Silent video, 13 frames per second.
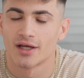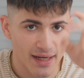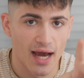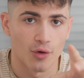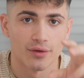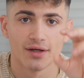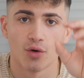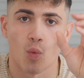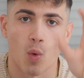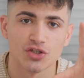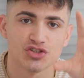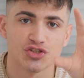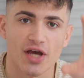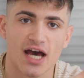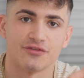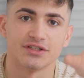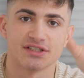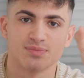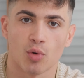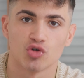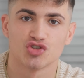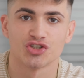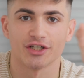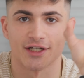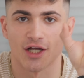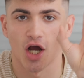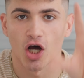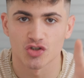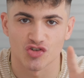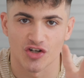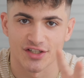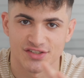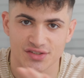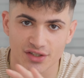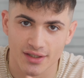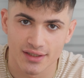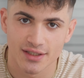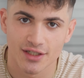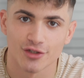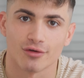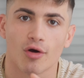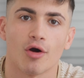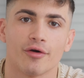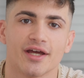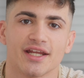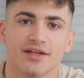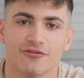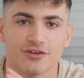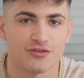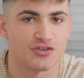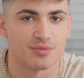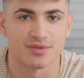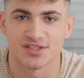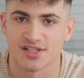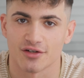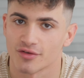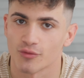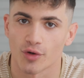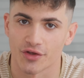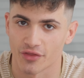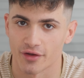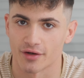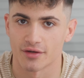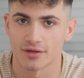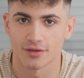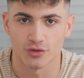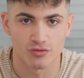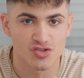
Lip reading: Now, once you have exposure and contrast done, you're already 50% of the way there. Don't